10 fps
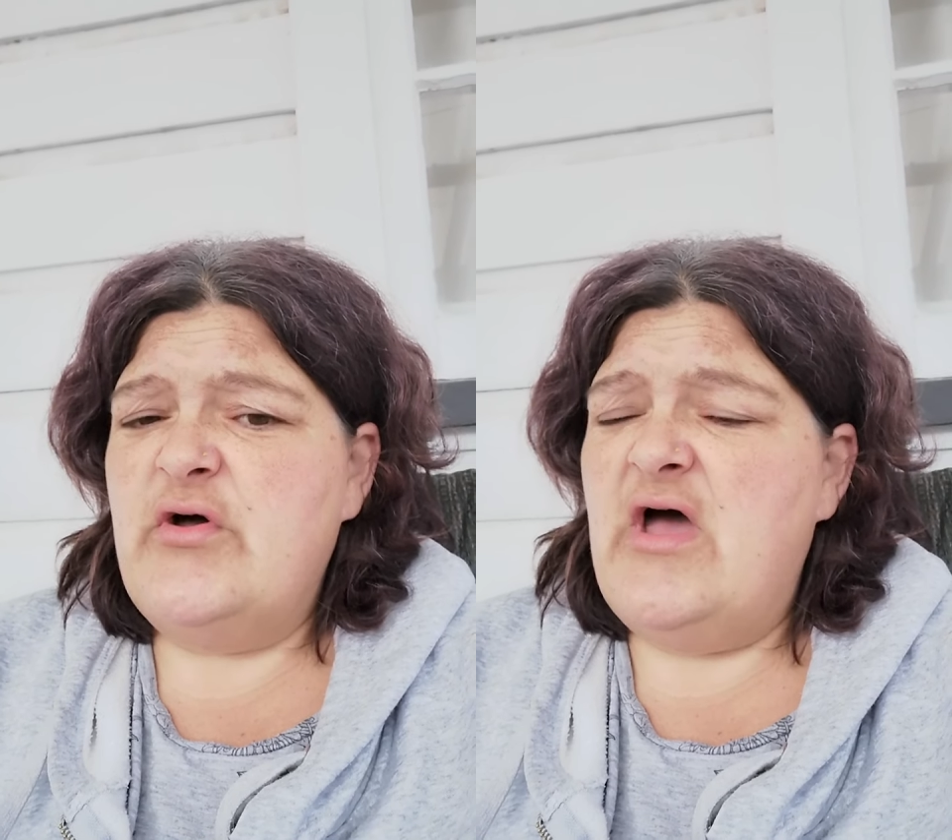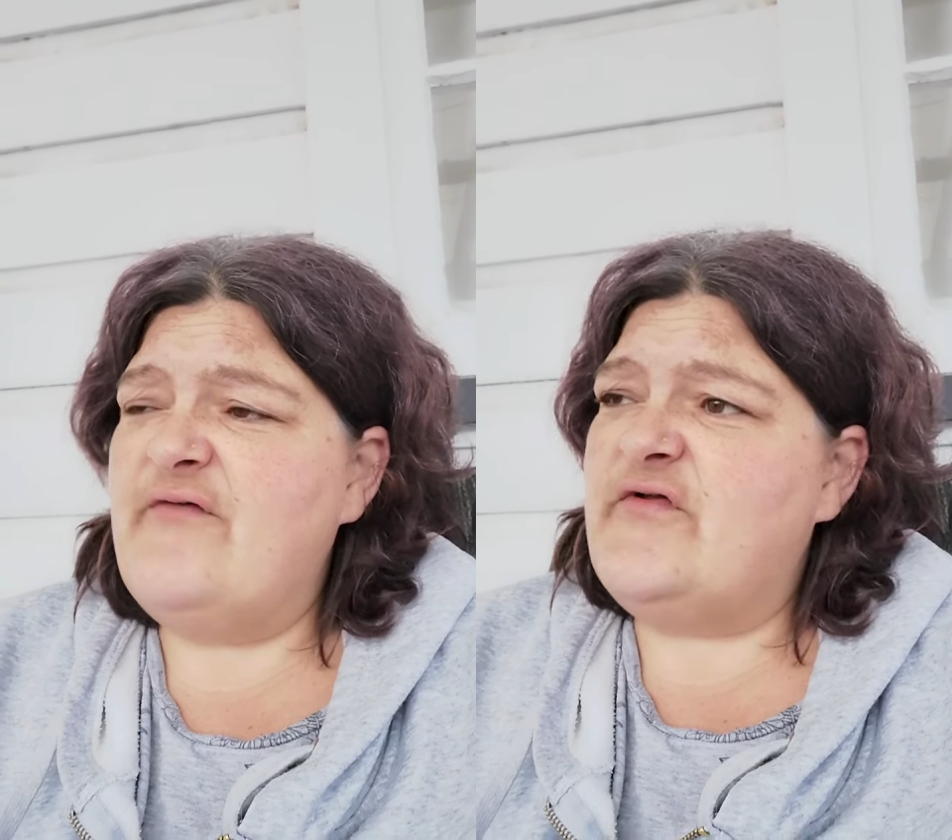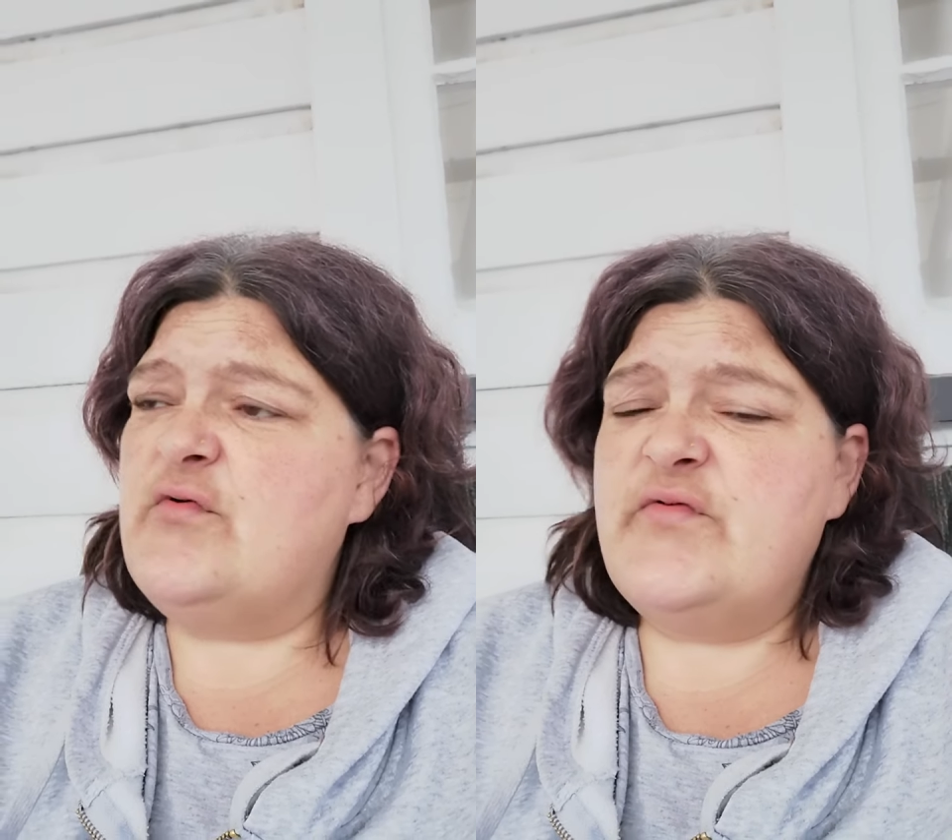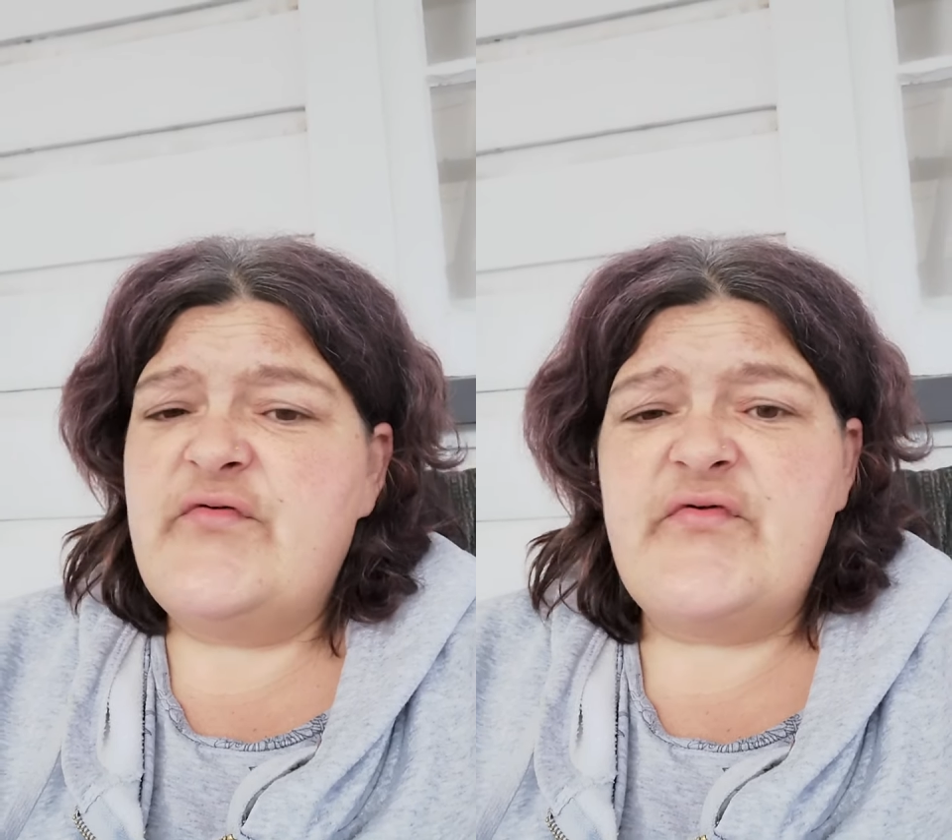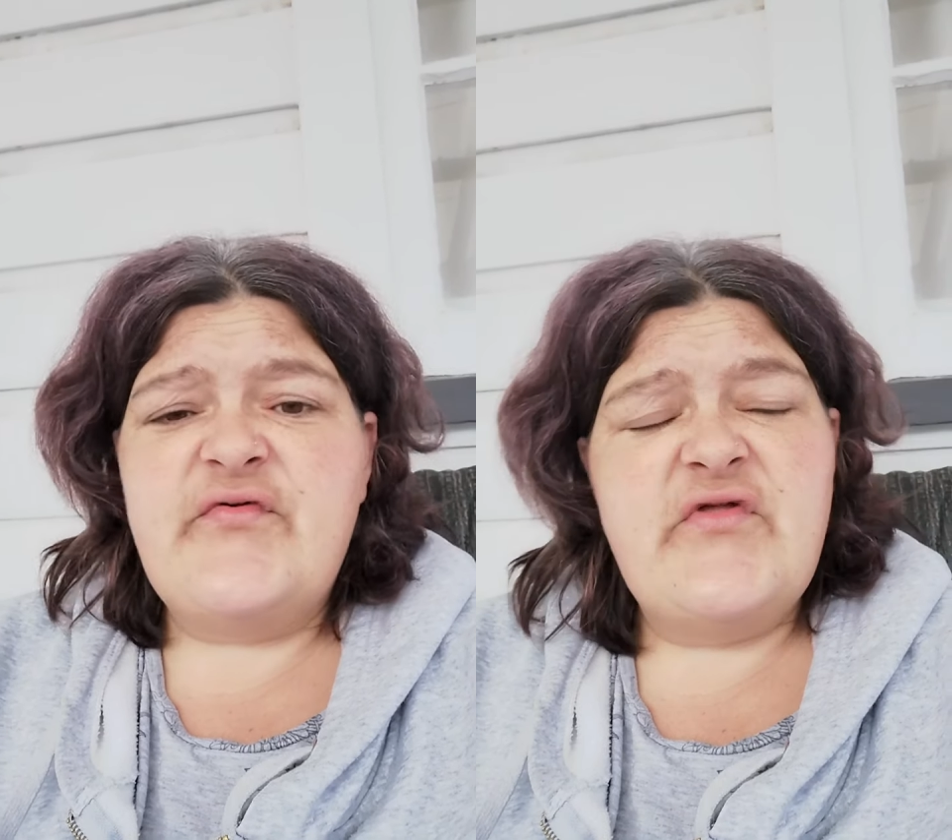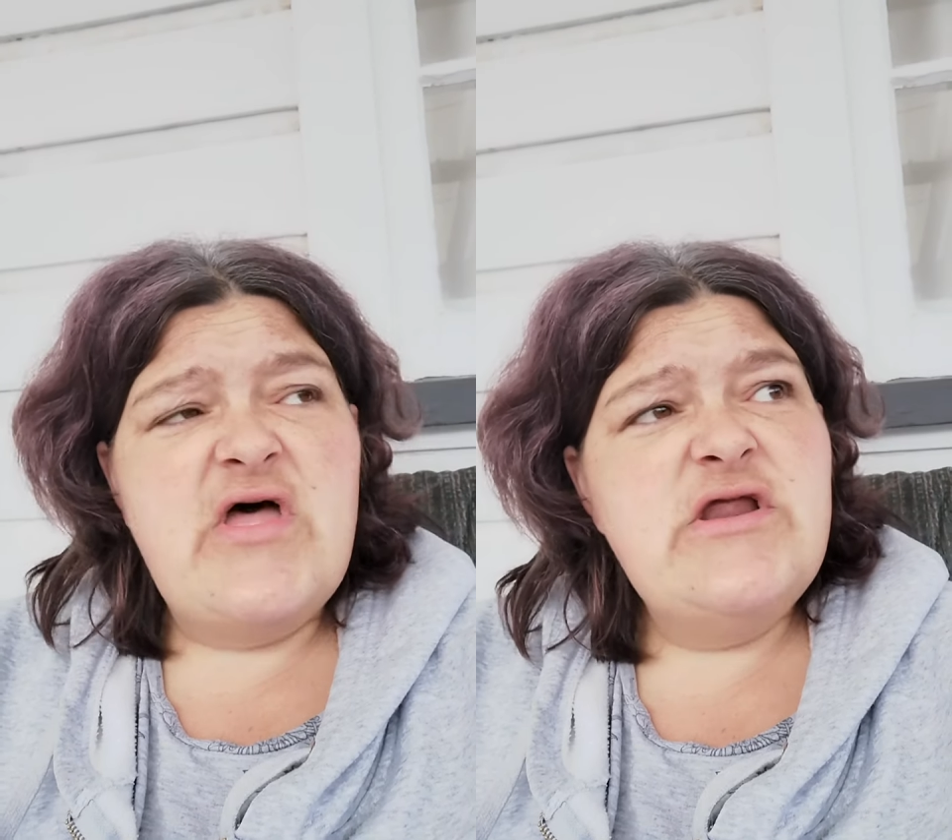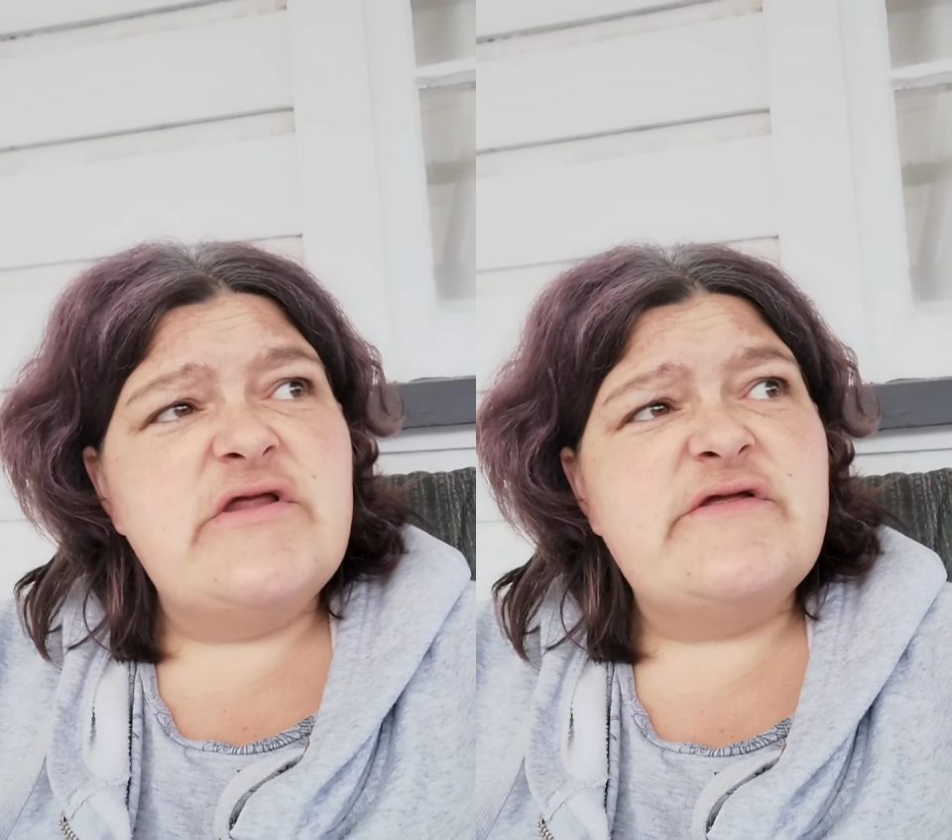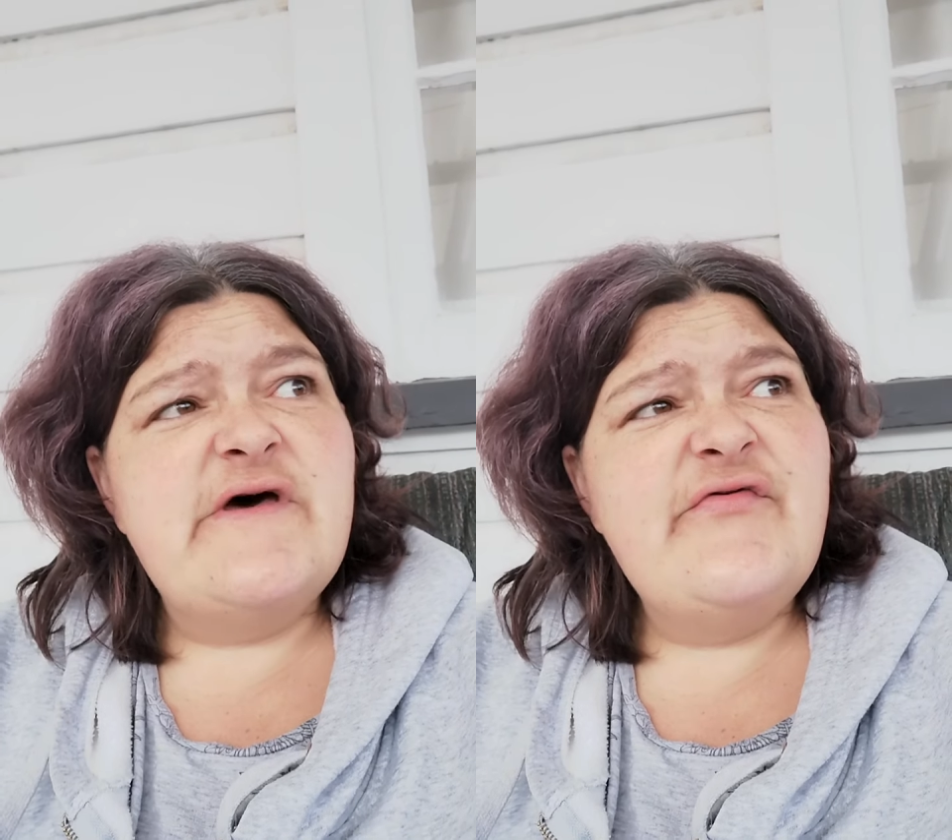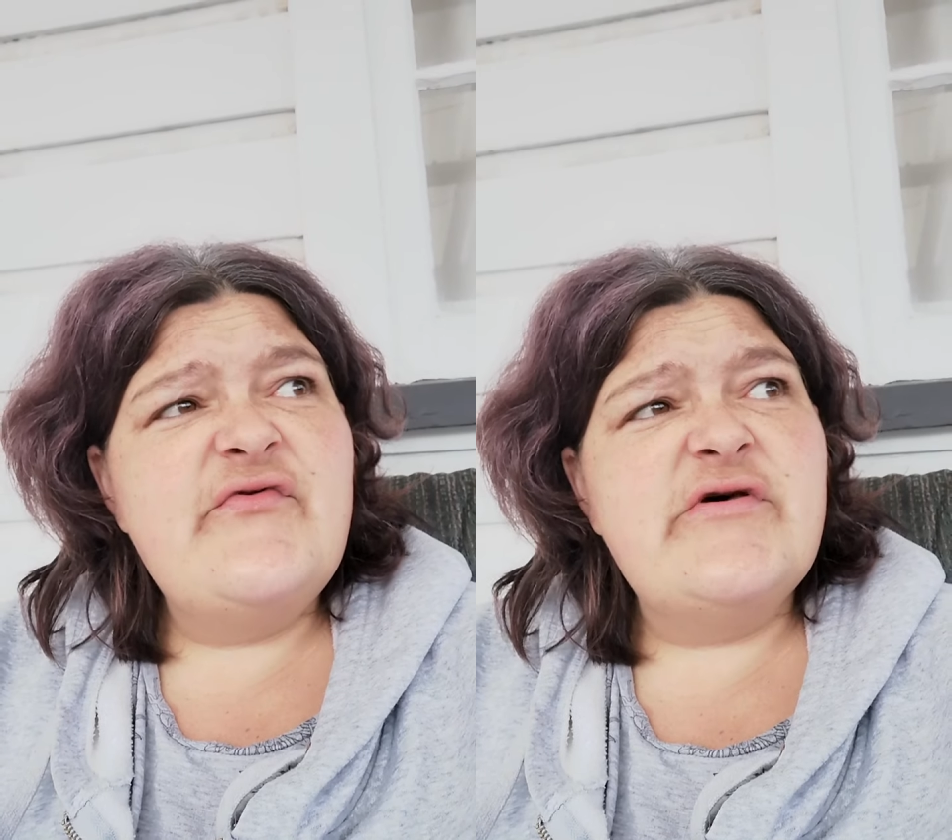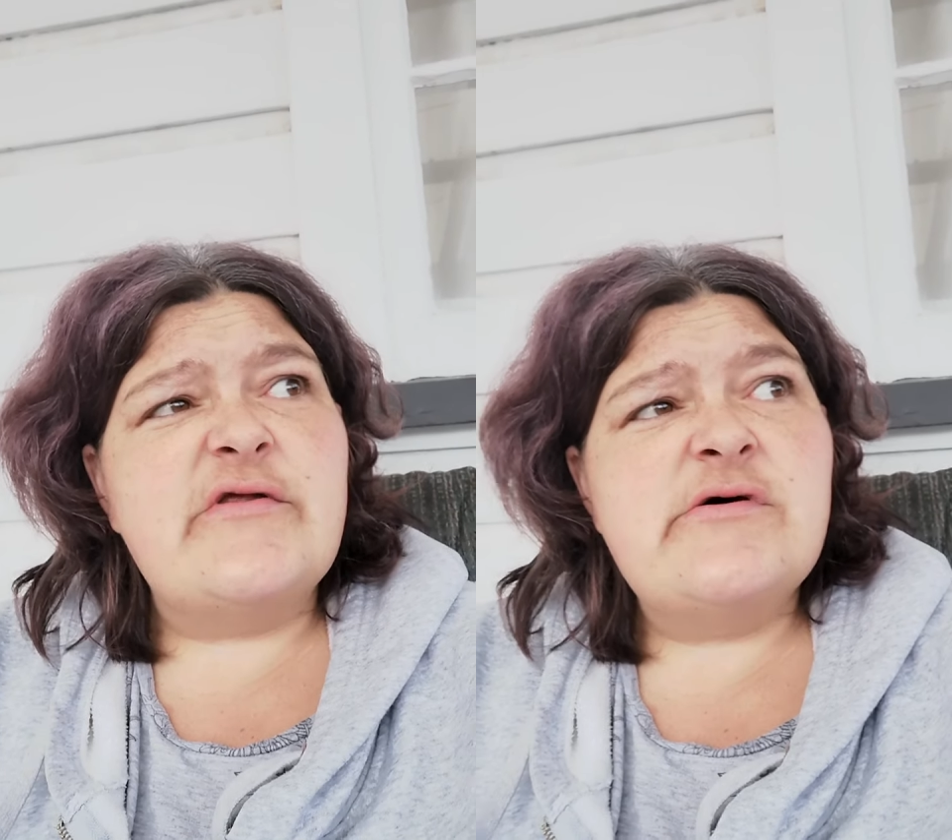after all this is done and
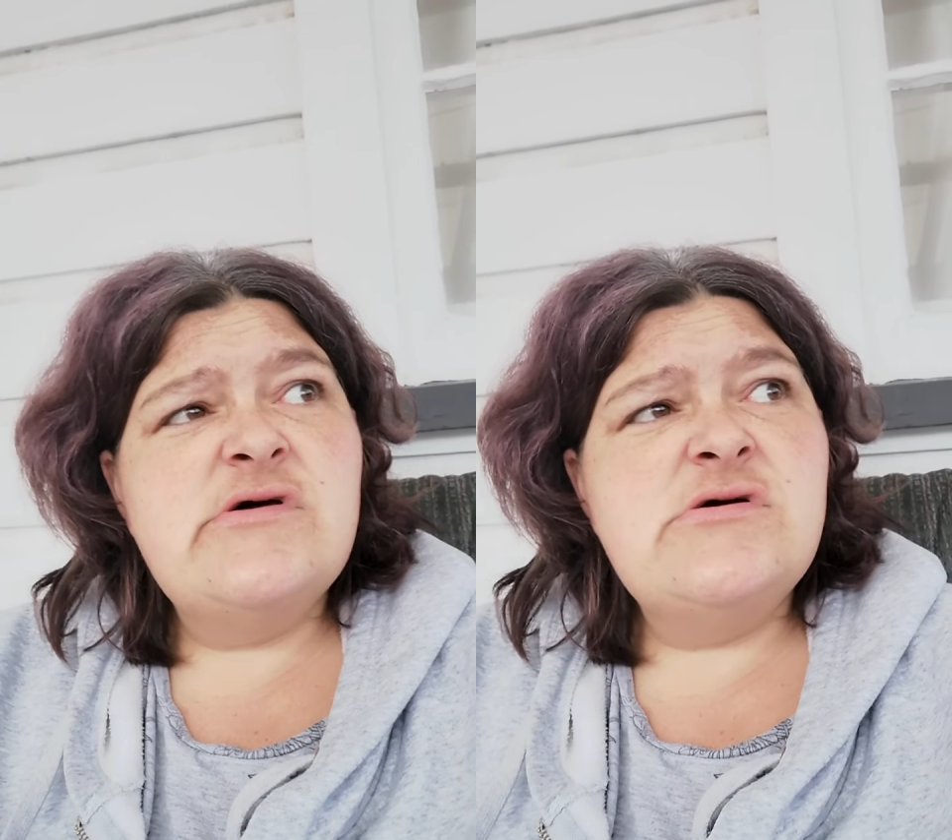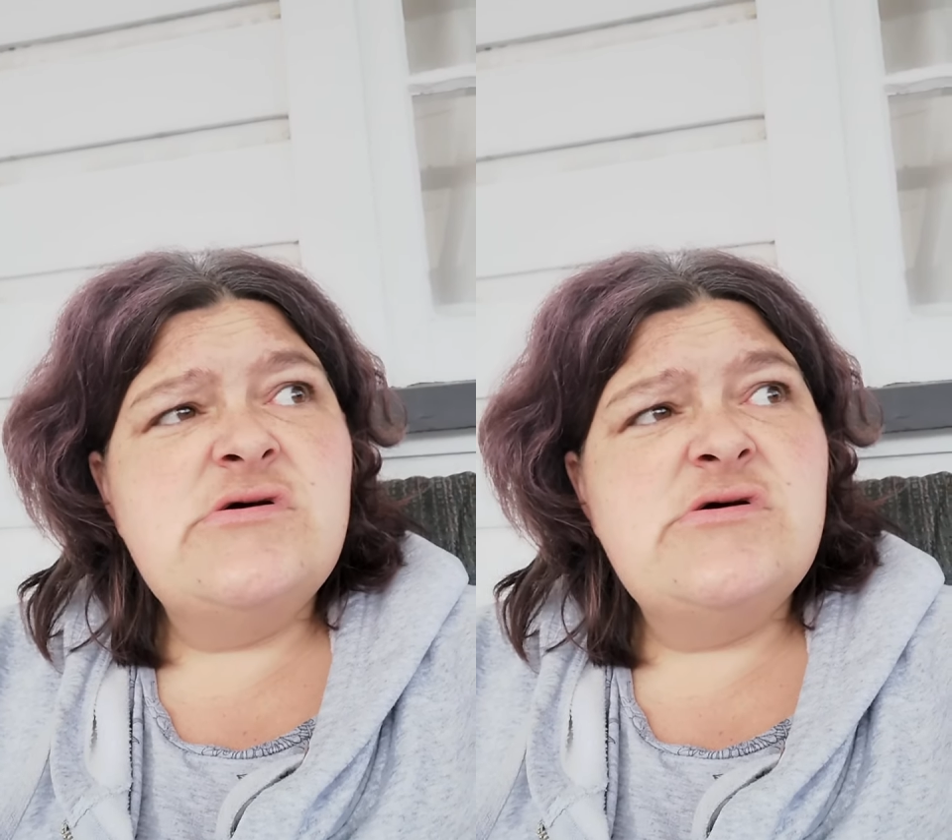dusted.